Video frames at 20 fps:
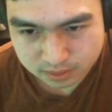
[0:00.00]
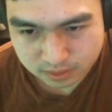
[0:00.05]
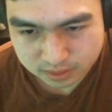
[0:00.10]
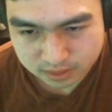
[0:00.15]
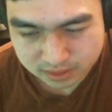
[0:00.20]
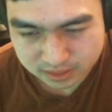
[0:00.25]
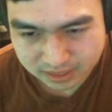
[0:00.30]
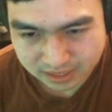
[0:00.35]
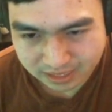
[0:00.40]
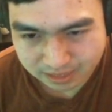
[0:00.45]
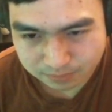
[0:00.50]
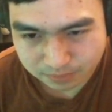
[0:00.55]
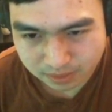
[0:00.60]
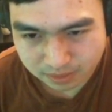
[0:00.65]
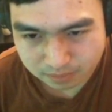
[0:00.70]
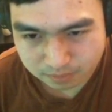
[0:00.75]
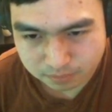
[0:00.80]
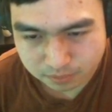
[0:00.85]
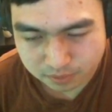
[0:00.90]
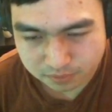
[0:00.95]
just keep
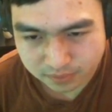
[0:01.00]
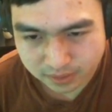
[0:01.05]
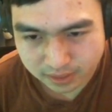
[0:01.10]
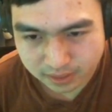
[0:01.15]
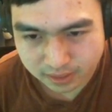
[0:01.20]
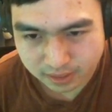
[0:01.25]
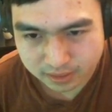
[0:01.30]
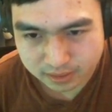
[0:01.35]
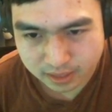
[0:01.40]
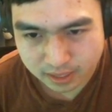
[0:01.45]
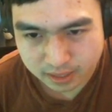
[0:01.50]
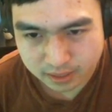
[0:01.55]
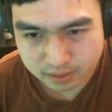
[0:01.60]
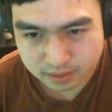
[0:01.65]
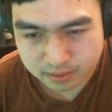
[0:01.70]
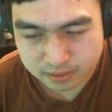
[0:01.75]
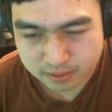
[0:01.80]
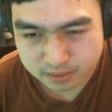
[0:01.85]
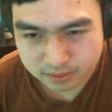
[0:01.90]
it moving and then,